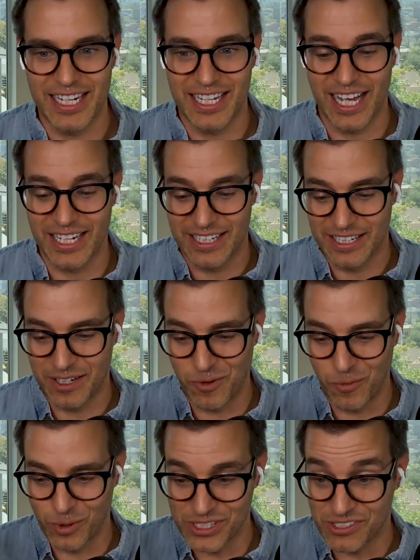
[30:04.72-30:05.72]
And yet
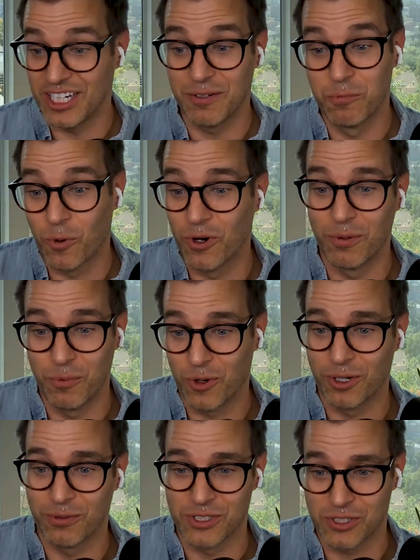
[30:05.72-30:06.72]
we're seeing more and
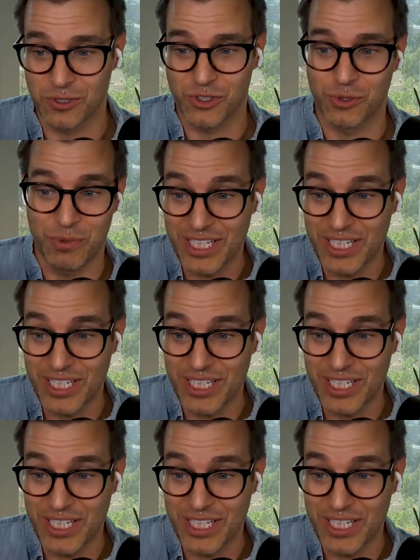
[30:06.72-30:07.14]
more with social